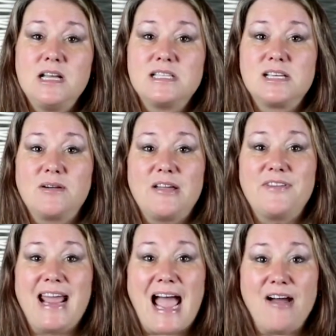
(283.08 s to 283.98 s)
So if
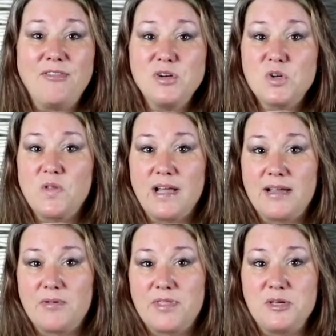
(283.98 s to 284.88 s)
an average
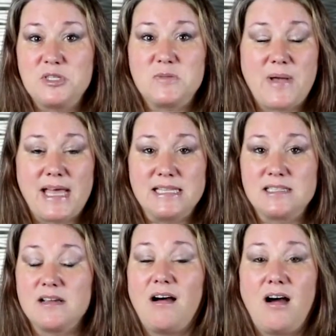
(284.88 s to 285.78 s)
client with you
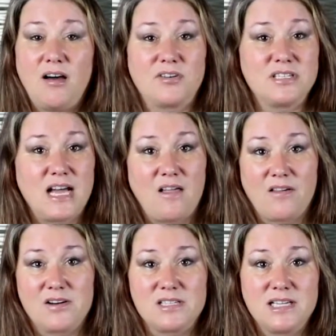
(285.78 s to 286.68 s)
spends
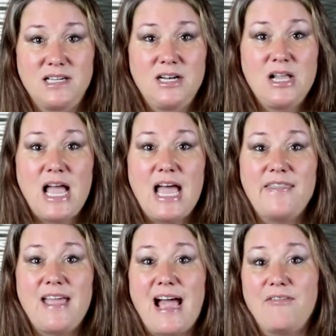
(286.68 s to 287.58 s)
$100
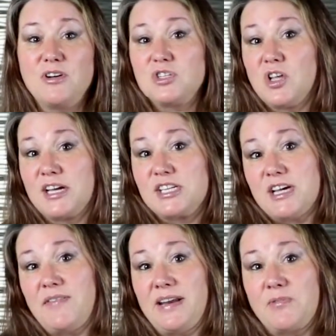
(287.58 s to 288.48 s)
and the average
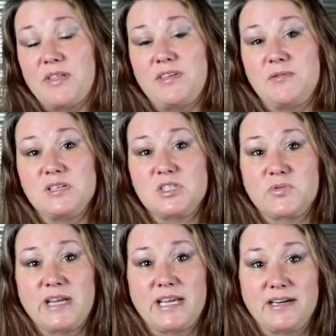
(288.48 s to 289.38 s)
longevity with you is
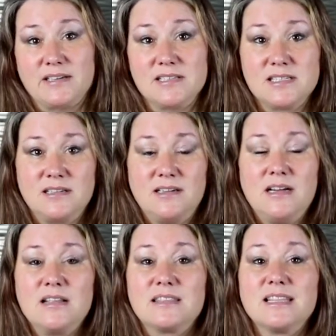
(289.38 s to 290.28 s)
3 years,
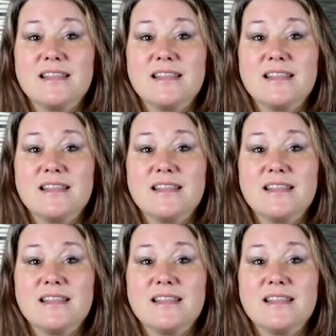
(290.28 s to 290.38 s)
the